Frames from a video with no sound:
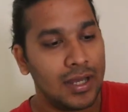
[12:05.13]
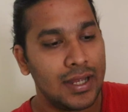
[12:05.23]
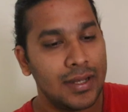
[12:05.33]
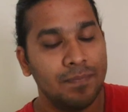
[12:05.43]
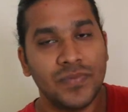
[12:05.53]

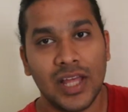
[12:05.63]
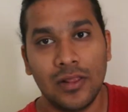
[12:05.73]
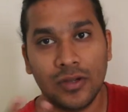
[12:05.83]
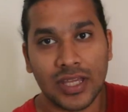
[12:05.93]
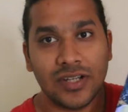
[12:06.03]
and they are
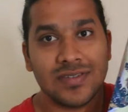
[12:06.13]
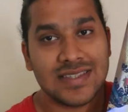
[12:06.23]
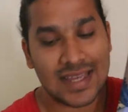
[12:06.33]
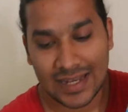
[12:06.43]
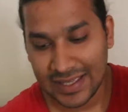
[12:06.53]
looking to
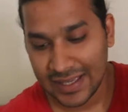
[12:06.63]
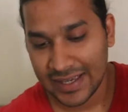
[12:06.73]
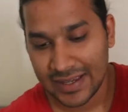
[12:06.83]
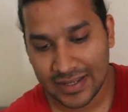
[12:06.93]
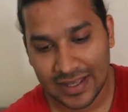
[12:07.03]
selling
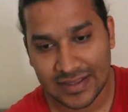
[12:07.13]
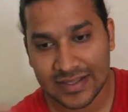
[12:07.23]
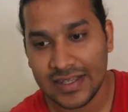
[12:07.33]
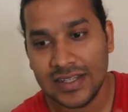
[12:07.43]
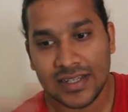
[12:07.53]
it, and